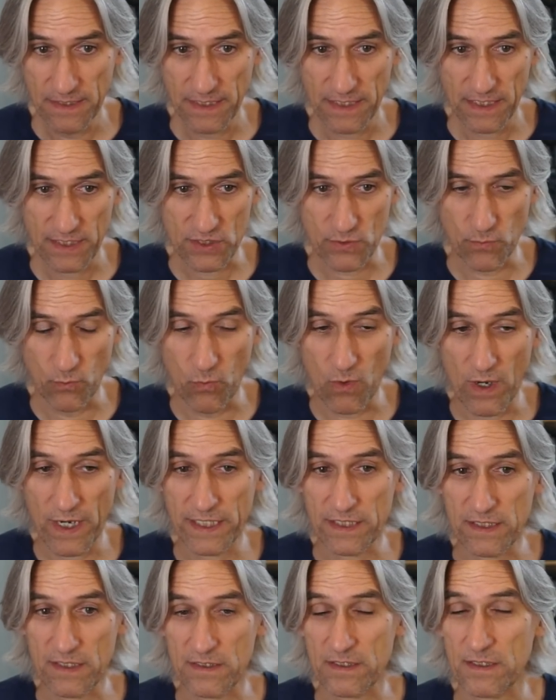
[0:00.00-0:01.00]
It's
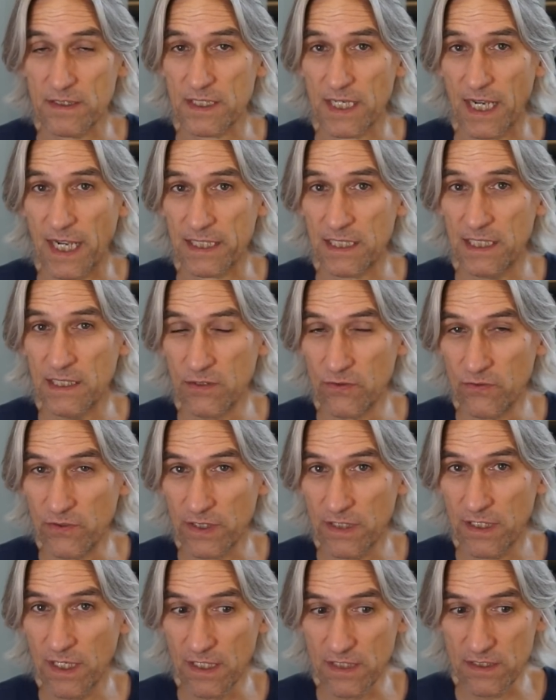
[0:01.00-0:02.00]
white that's attacking on the
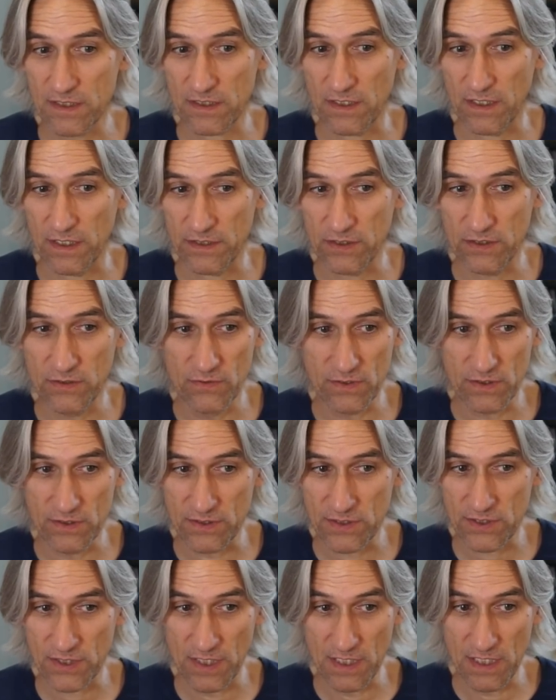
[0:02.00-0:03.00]
king side. You can
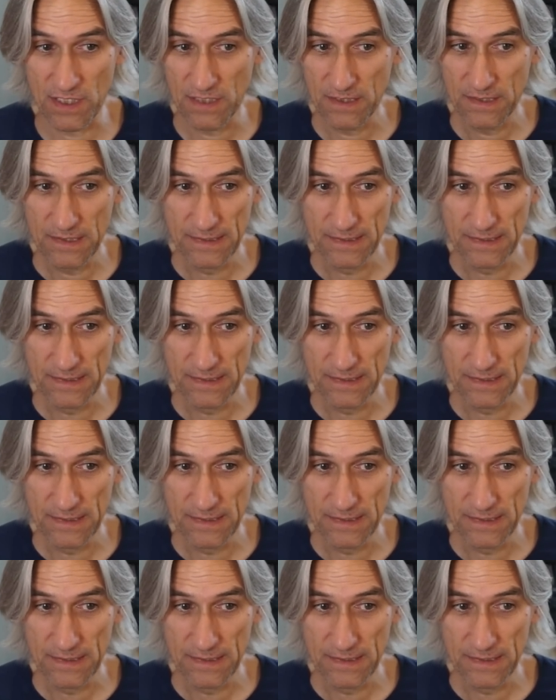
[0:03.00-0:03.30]
see